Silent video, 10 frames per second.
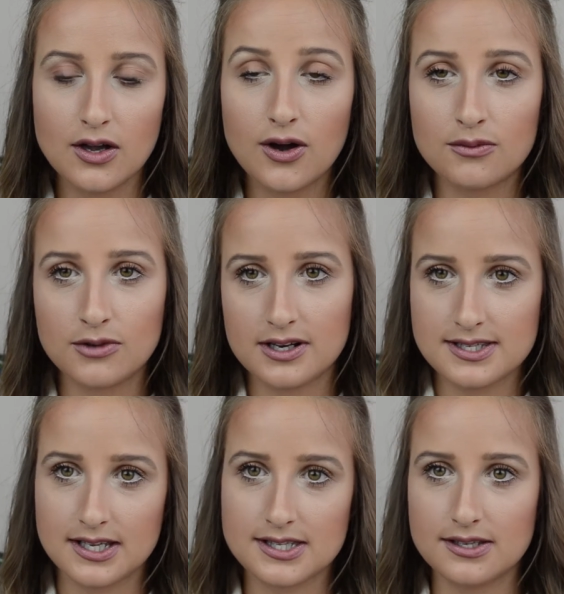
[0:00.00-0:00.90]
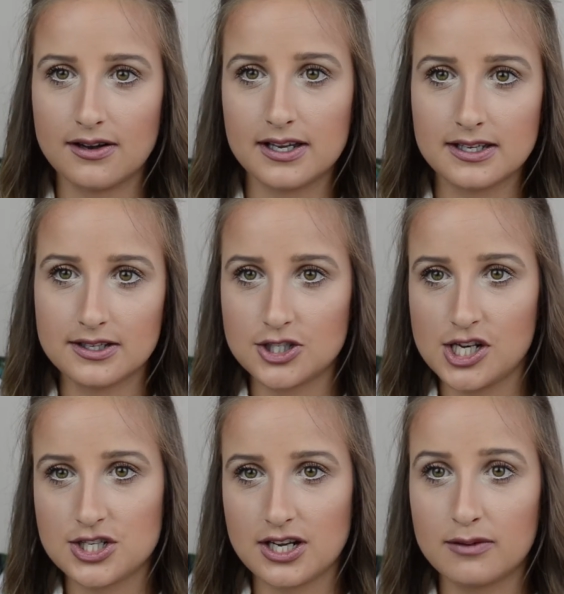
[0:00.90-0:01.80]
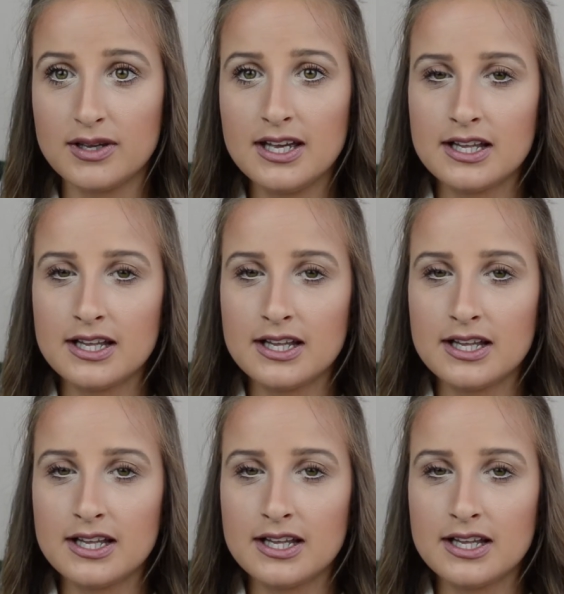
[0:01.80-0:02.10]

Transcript: homeware sets so I can change it up.